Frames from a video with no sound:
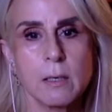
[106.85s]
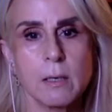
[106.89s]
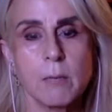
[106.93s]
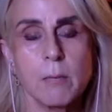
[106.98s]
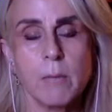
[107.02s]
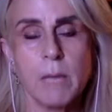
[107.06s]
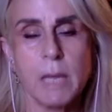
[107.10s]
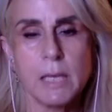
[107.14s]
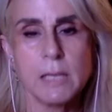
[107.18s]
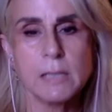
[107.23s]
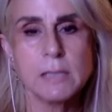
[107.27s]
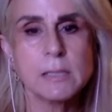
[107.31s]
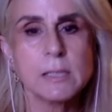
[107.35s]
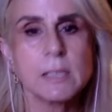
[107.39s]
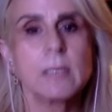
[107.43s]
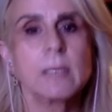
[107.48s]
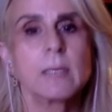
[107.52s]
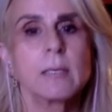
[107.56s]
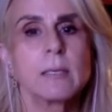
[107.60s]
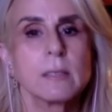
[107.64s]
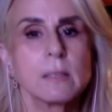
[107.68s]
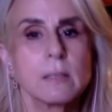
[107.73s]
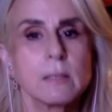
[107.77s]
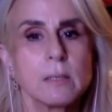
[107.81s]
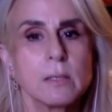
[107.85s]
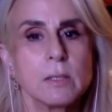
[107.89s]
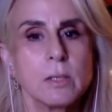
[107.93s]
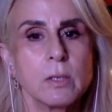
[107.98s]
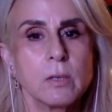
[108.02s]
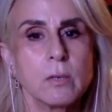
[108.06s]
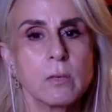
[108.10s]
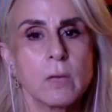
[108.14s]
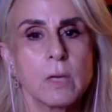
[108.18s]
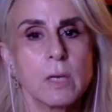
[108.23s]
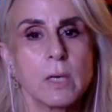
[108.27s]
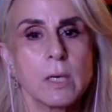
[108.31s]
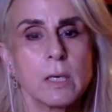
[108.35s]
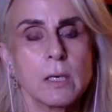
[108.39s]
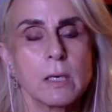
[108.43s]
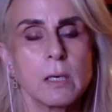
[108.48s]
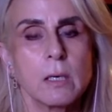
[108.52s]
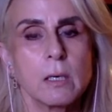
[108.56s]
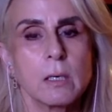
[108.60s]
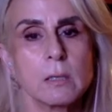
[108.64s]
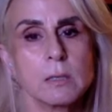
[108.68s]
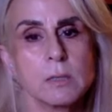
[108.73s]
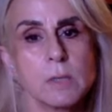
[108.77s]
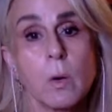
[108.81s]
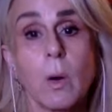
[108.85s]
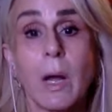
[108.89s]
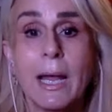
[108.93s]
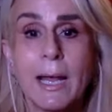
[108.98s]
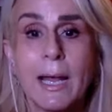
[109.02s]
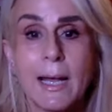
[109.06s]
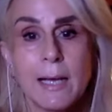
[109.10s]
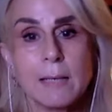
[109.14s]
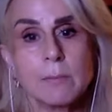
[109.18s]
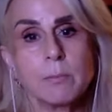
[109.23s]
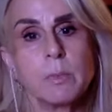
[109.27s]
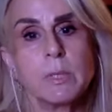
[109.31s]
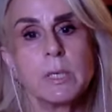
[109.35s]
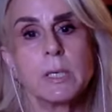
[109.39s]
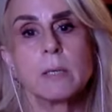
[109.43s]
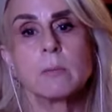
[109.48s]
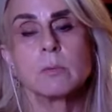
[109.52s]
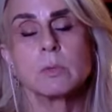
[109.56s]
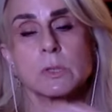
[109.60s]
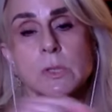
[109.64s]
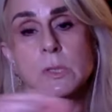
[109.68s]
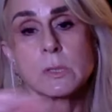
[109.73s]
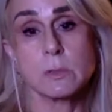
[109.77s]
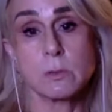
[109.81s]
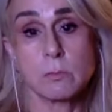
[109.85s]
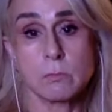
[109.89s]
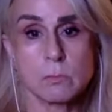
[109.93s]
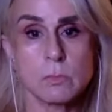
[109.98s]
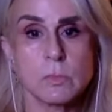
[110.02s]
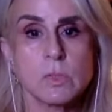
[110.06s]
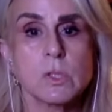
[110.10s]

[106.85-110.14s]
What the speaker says: amazing, you know, that it, so I had been able to